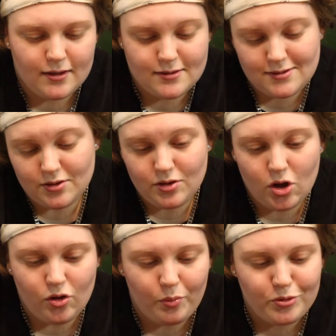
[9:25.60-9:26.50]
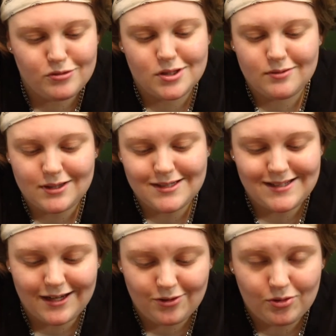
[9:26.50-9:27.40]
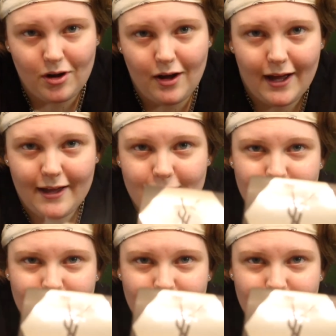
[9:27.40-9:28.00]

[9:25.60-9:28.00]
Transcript: So, you know, a little bougie with the Saint Laurent.